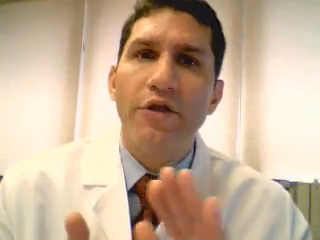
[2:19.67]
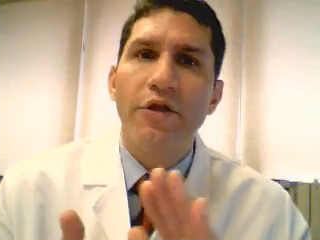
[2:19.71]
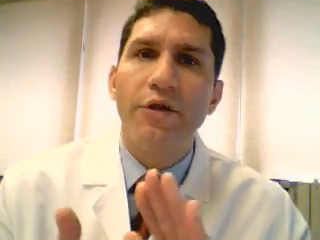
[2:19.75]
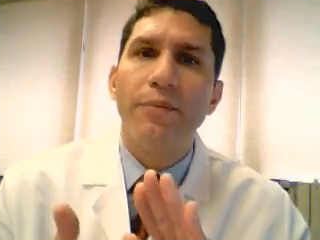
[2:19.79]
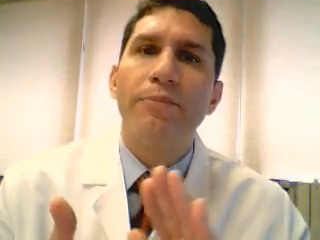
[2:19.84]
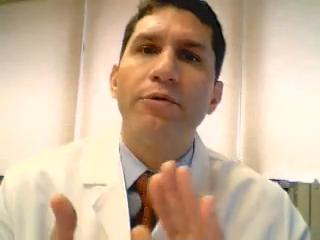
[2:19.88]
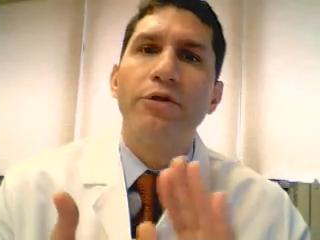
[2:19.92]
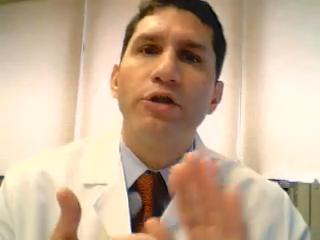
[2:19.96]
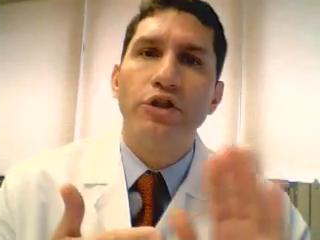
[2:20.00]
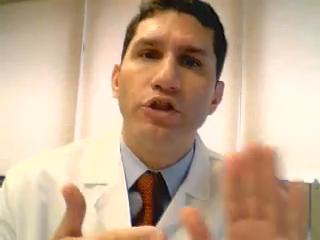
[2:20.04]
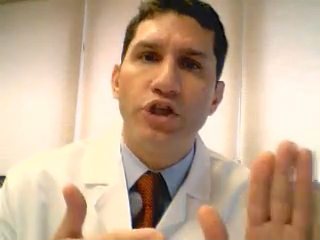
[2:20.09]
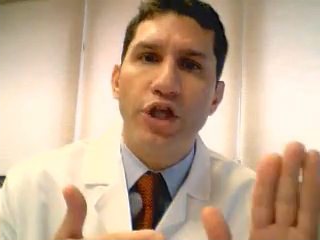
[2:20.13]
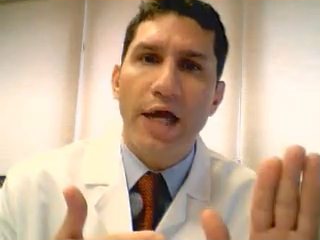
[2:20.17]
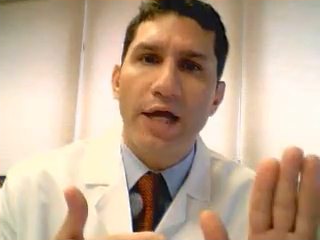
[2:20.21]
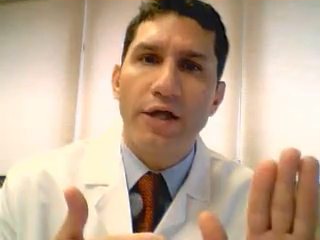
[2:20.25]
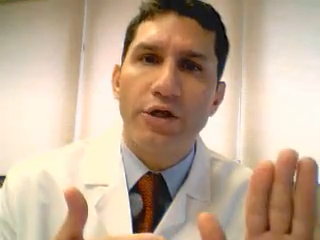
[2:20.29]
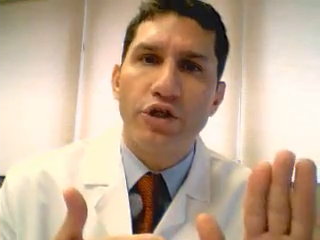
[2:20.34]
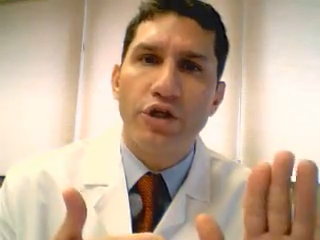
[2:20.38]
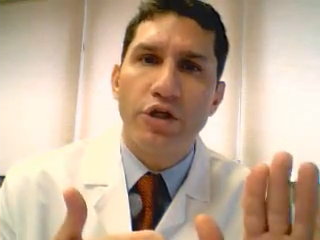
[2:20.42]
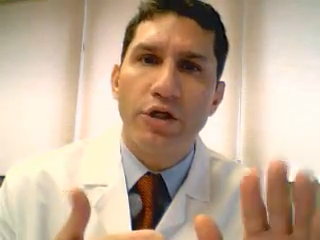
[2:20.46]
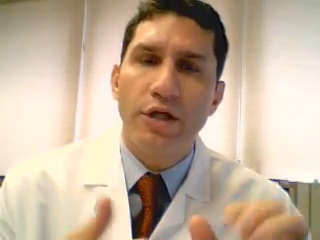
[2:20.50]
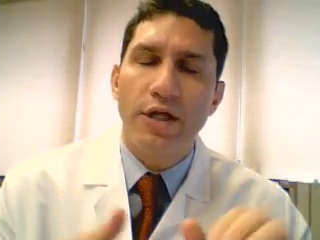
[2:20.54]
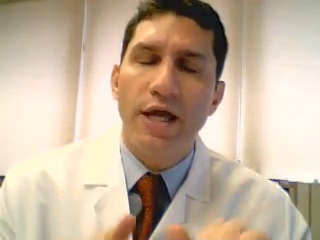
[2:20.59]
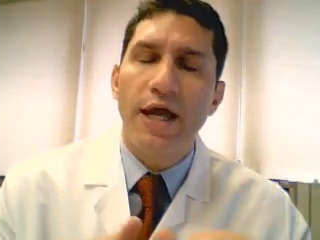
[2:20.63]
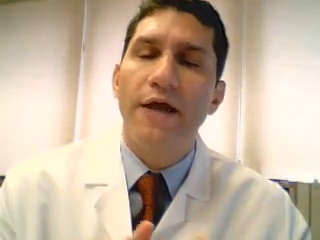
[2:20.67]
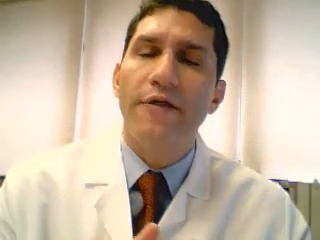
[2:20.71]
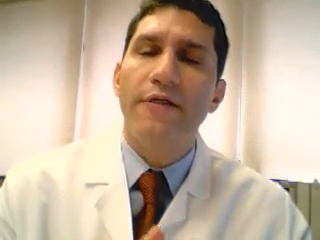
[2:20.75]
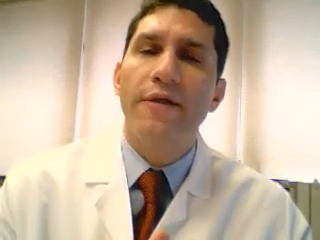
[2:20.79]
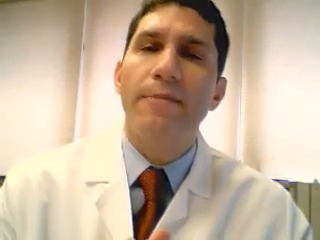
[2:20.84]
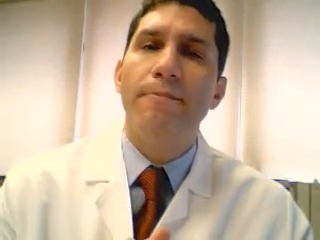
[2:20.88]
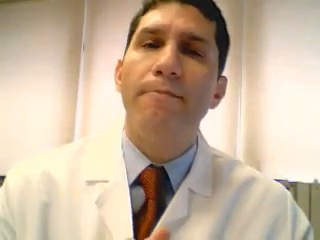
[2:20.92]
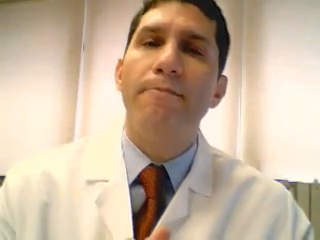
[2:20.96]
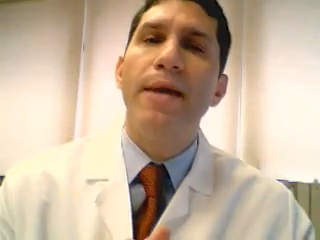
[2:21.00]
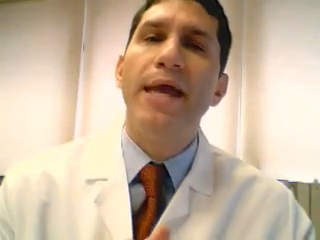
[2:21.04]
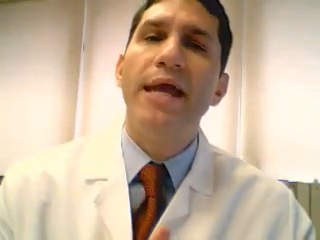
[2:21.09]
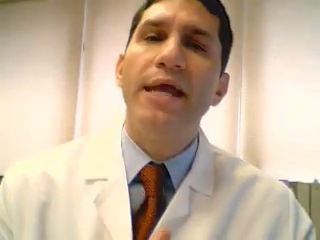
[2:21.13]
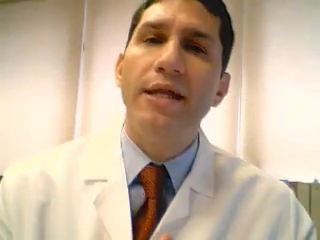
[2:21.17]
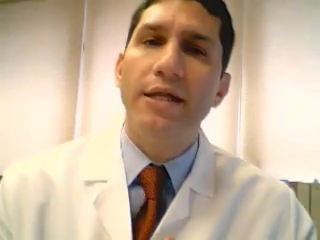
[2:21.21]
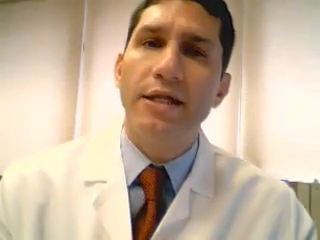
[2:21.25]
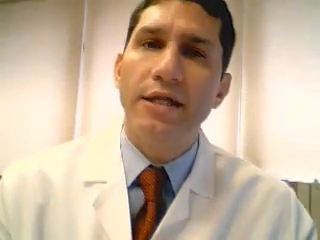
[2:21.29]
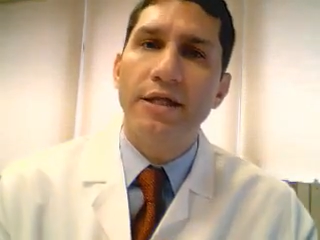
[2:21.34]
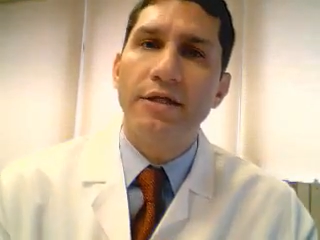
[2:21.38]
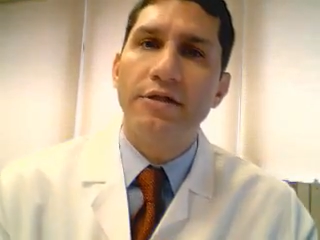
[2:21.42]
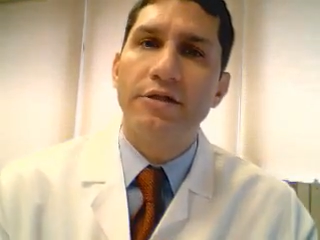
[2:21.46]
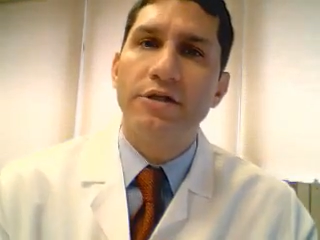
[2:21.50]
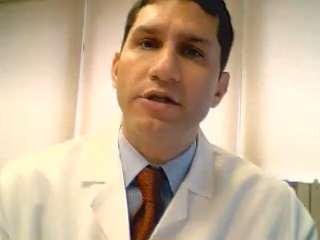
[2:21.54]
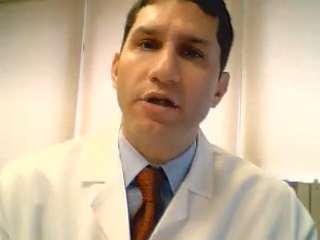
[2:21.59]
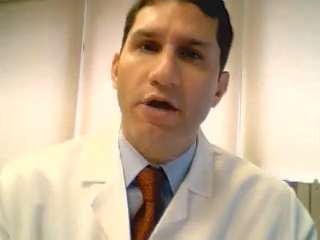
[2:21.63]
the projection and the
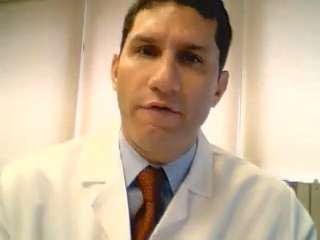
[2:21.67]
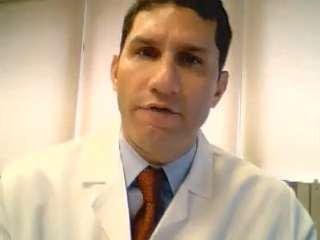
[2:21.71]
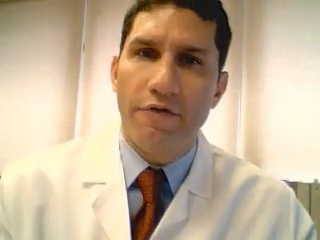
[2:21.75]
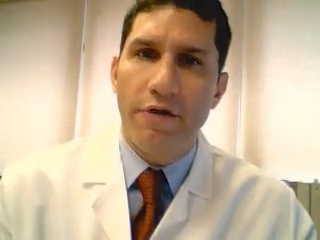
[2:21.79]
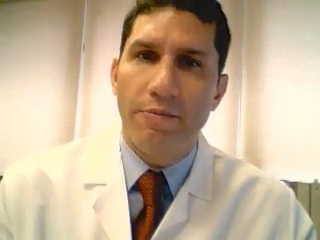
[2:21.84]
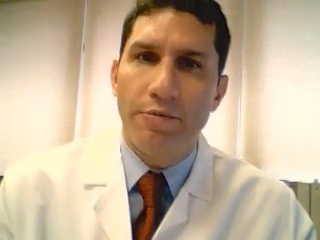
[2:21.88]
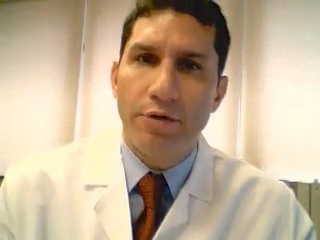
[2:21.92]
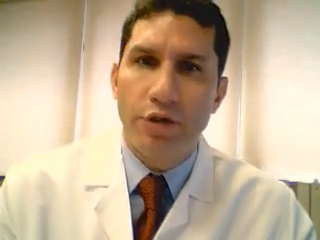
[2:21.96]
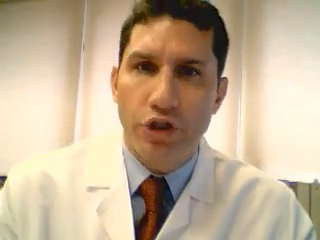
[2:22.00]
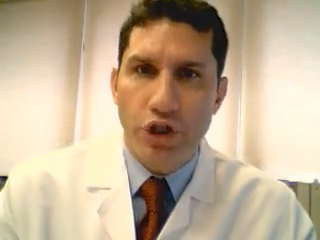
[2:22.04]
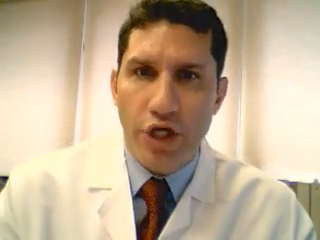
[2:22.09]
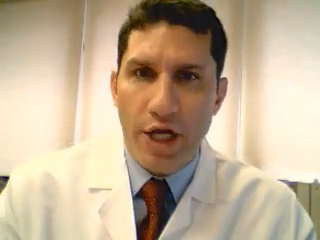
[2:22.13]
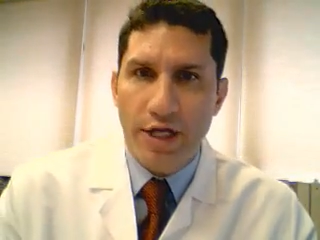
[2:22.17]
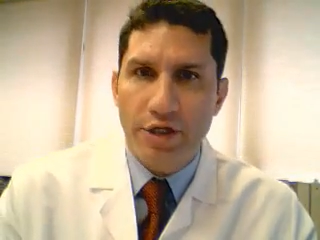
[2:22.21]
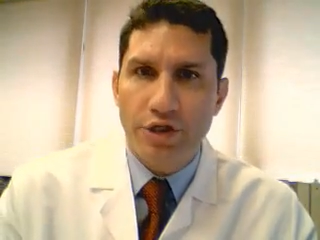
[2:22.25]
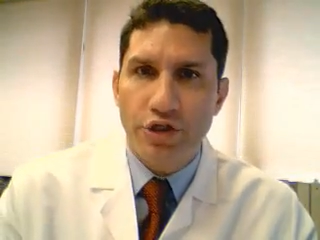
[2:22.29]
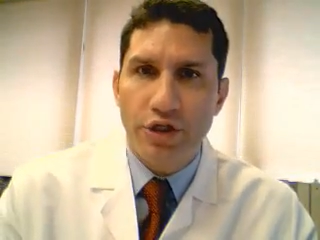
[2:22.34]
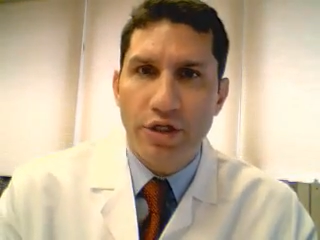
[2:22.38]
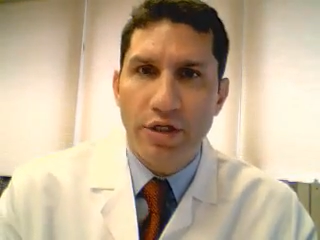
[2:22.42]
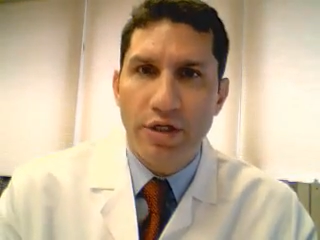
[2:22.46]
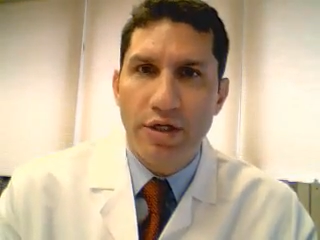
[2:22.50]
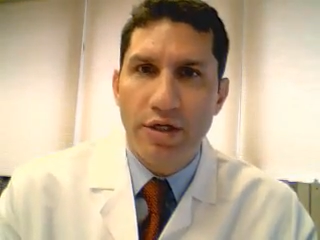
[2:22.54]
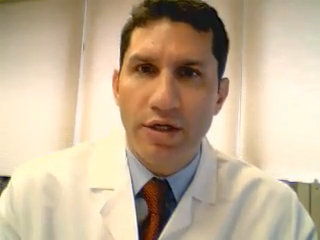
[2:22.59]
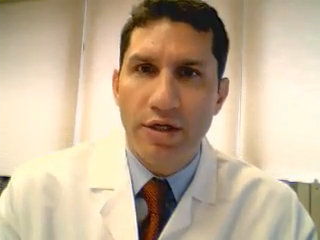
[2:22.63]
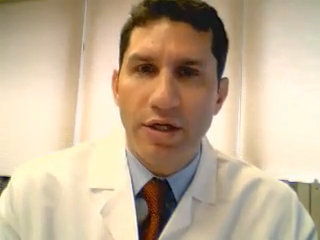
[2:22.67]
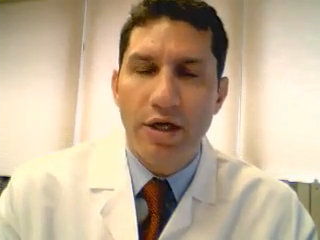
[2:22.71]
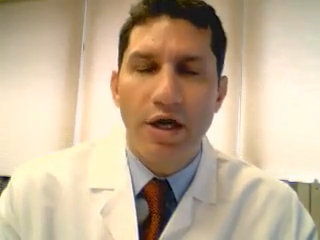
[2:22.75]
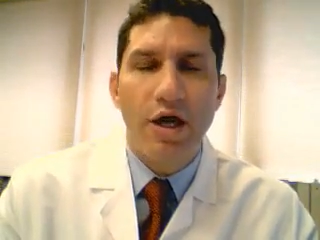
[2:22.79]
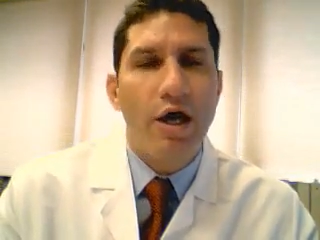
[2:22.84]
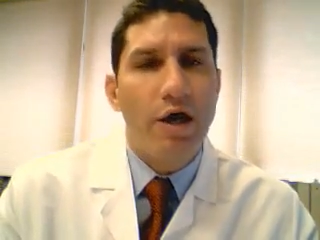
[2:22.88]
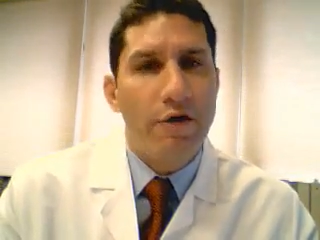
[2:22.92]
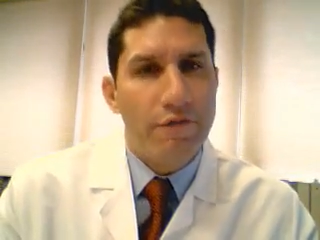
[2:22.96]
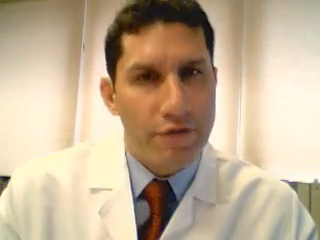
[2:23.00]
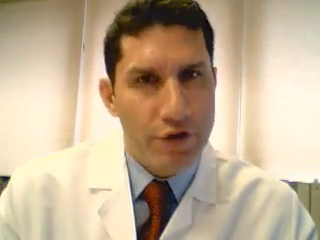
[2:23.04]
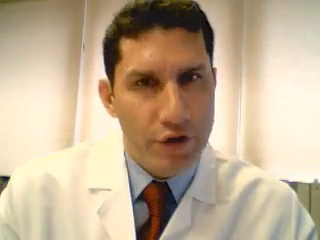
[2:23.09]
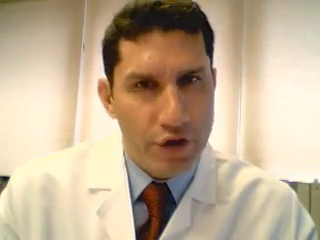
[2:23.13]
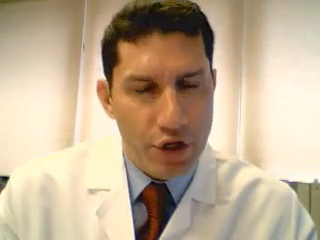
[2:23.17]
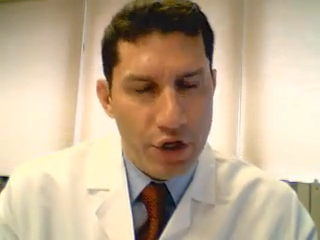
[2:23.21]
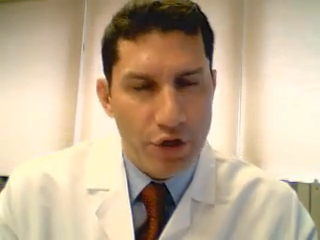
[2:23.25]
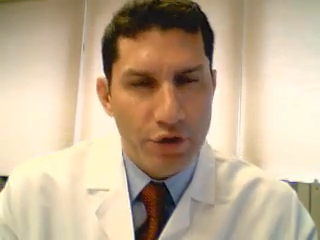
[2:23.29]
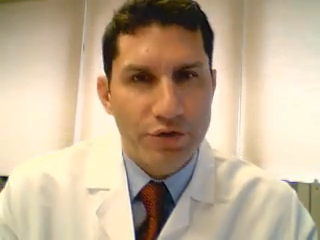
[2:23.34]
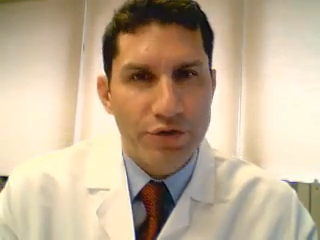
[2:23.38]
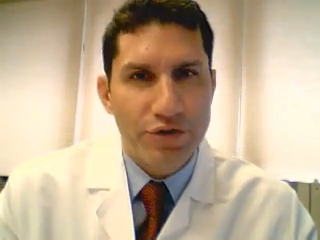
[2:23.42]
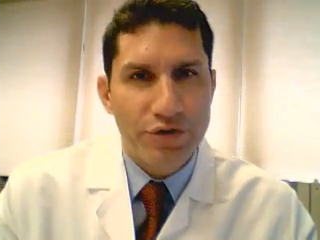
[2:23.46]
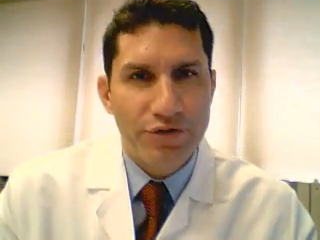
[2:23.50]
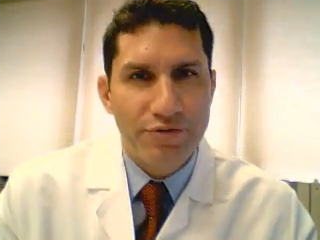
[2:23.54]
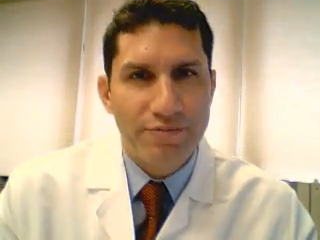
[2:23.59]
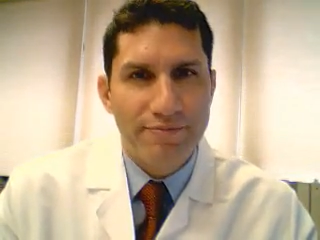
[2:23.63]
maintenance of the projection of the
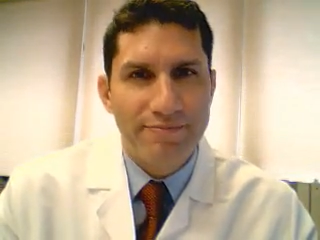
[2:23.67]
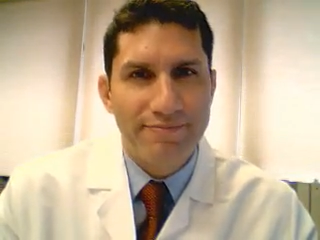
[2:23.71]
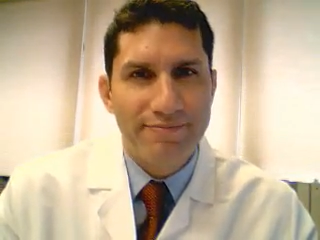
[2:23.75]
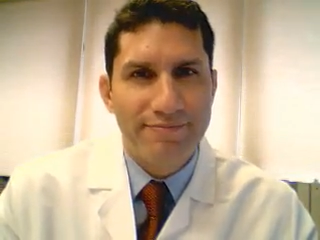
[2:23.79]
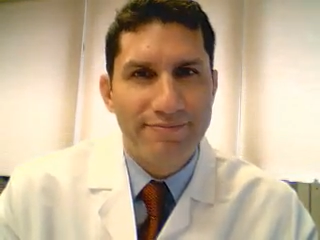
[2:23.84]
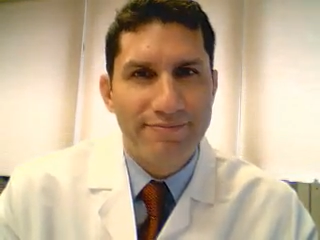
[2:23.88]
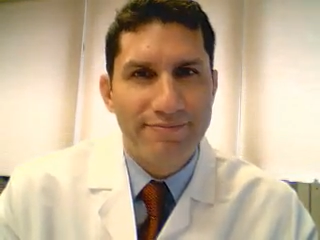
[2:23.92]
nose.